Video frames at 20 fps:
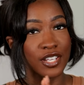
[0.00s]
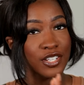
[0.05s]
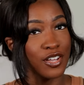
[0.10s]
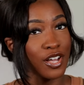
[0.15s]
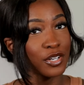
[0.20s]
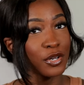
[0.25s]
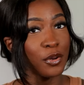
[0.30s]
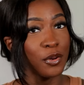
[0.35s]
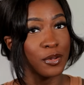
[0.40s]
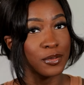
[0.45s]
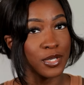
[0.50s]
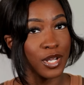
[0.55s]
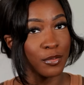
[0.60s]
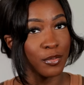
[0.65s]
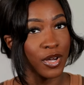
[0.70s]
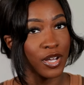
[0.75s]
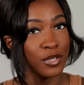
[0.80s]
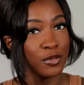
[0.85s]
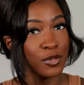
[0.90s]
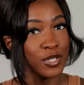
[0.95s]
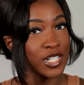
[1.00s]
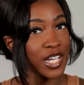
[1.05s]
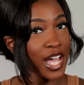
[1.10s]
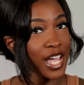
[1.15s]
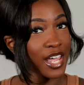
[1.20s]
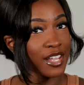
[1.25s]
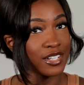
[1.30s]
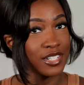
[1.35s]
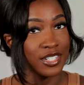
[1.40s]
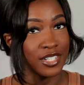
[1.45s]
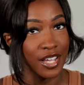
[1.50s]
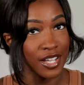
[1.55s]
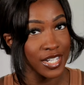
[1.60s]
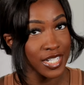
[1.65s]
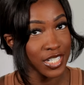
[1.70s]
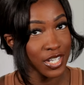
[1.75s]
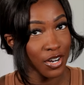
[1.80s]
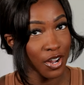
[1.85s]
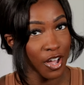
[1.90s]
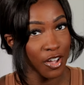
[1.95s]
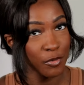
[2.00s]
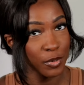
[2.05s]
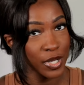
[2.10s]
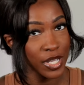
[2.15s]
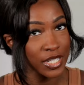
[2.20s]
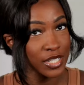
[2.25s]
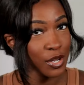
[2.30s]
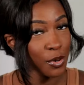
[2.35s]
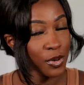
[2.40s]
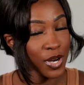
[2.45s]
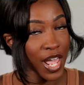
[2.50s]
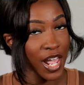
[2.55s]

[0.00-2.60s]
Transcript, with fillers: Don't know what I'm talking about. You know, you got to dust it off because no one